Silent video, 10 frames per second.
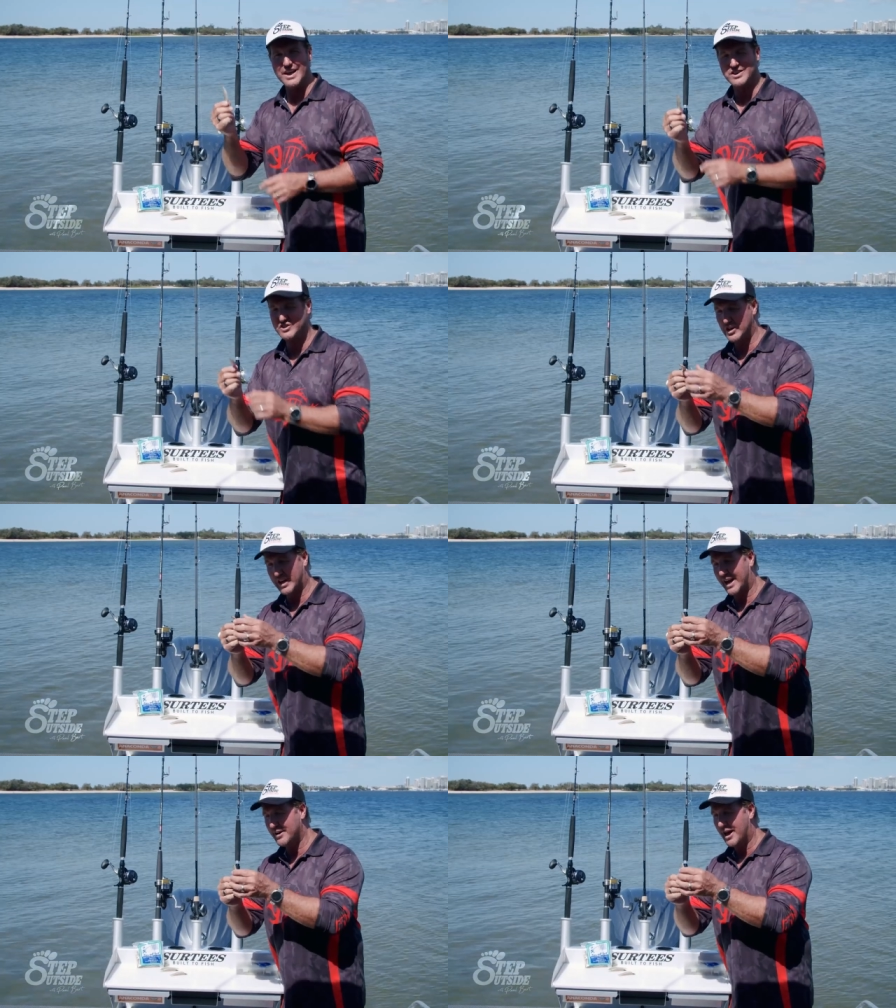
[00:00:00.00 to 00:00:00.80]
Yes, you
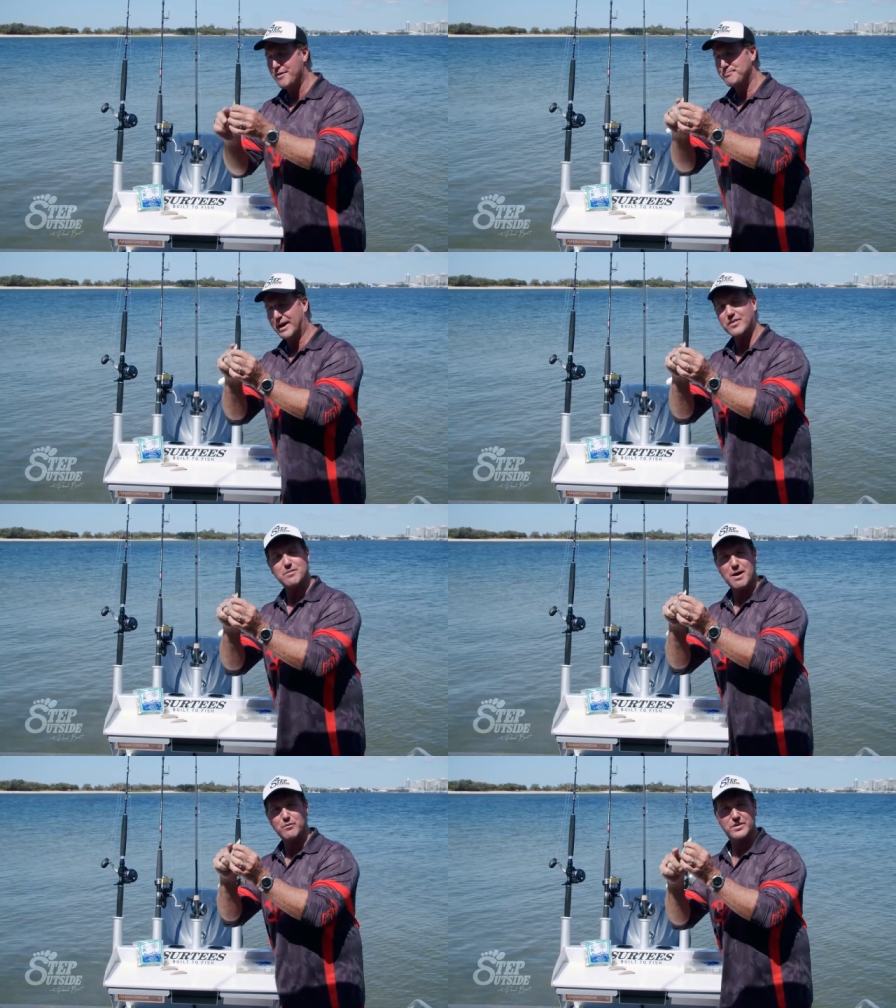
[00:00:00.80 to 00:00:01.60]
can bait
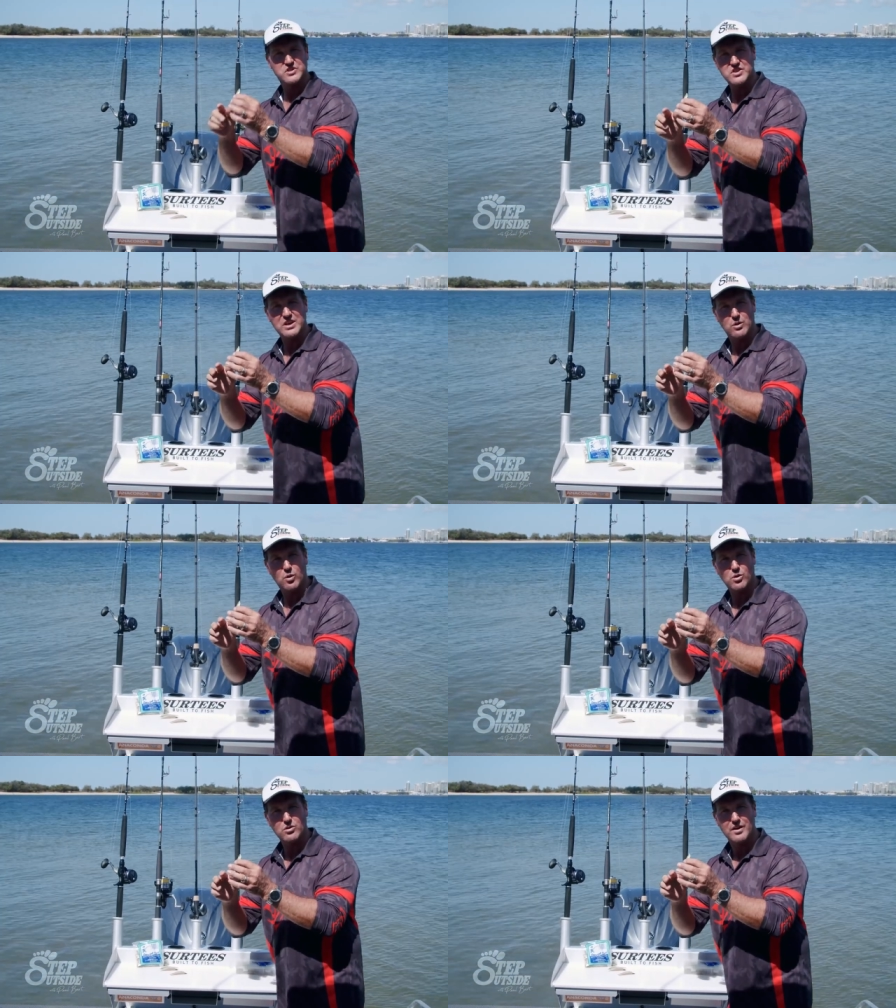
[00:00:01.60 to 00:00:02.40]
them up with a single
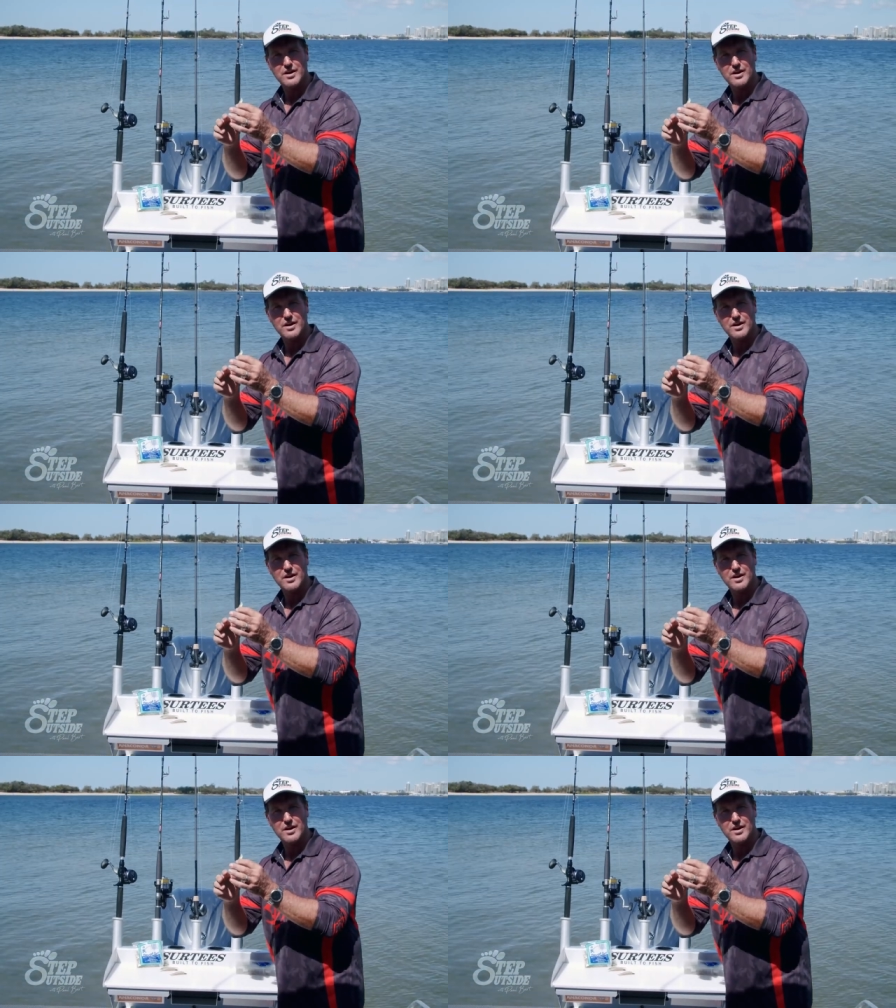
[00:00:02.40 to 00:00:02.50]
hook,